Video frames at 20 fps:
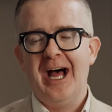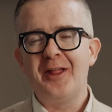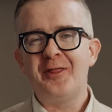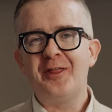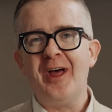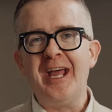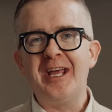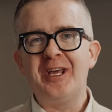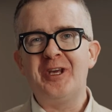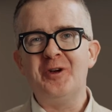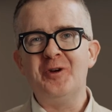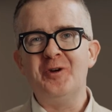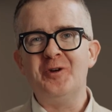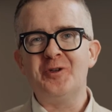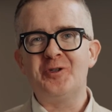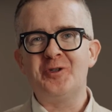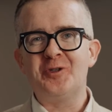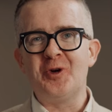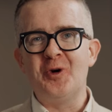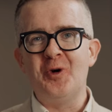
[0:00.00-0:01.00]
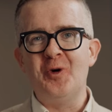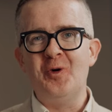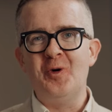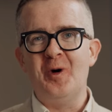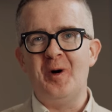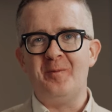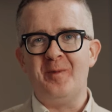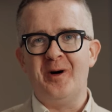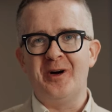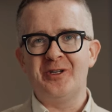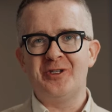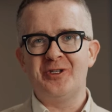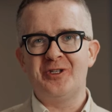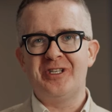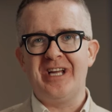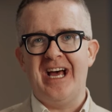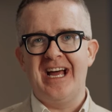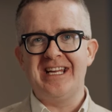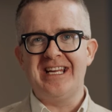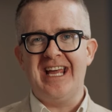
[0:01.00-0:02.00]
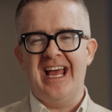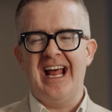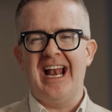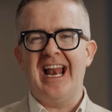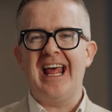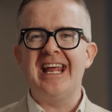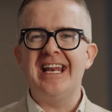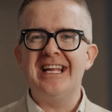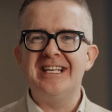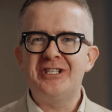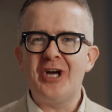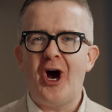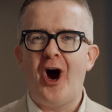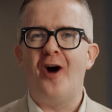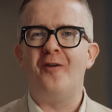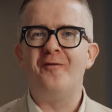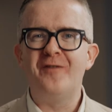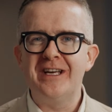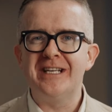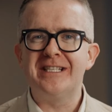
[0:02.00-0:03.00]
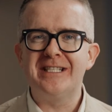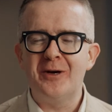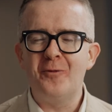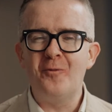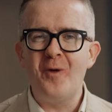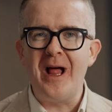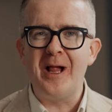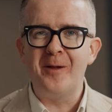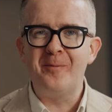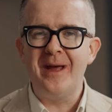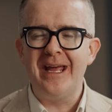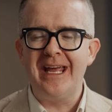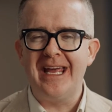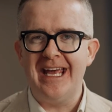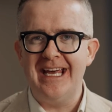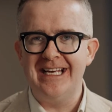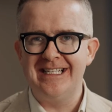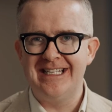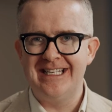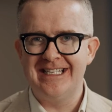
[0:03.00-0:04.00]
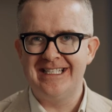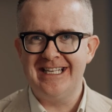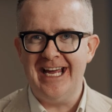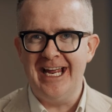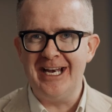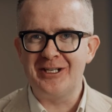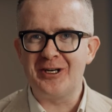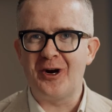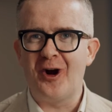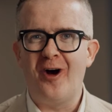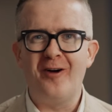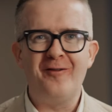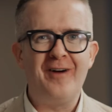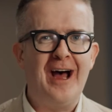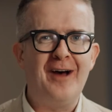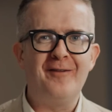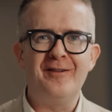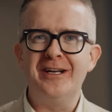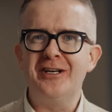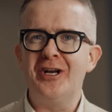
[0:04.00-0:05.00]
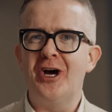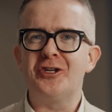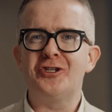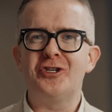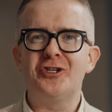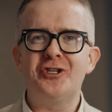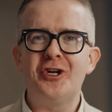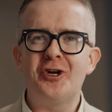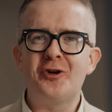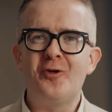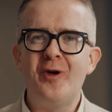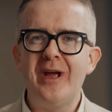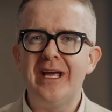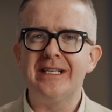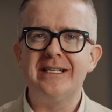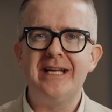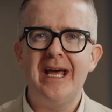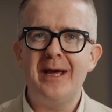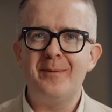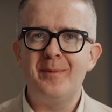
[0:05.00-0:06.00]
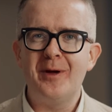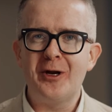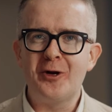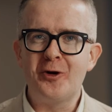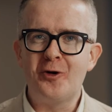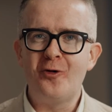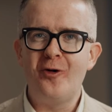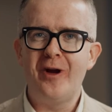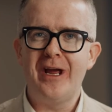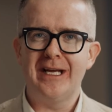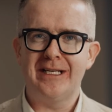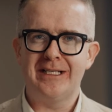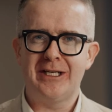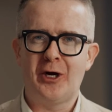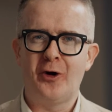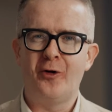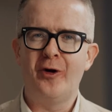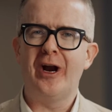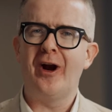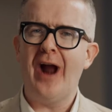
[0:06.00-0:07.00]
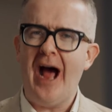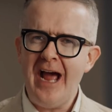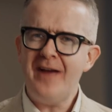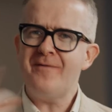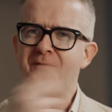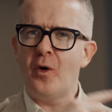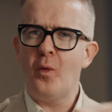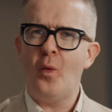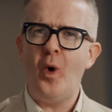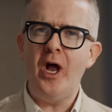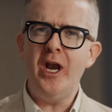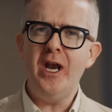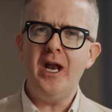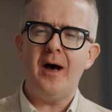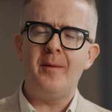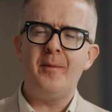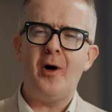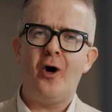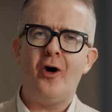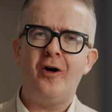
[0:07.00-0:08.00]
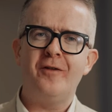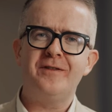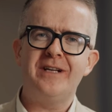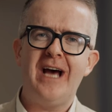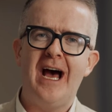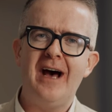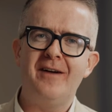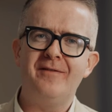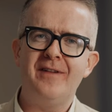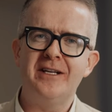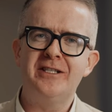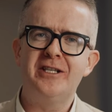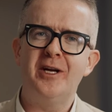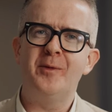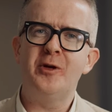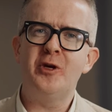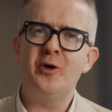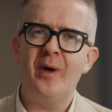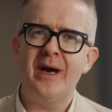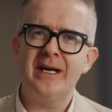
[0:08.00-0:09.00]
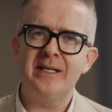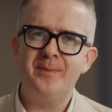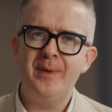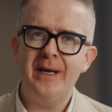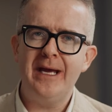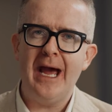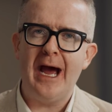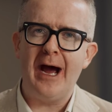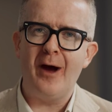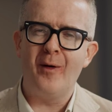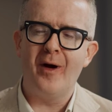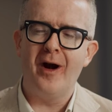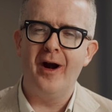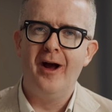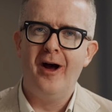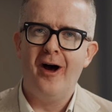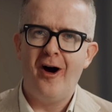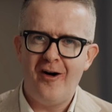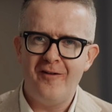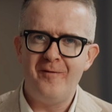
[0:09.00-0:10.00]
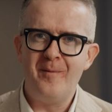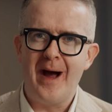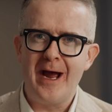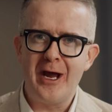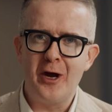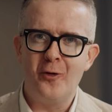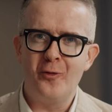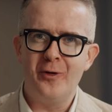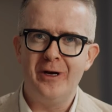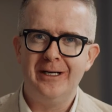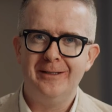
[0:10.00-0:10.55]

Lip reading: Thank you so much, Danielle. It is obvious that well-being is the centre of having not just a great day, but a great career. I, for one, am off to have a WSP hour of my own.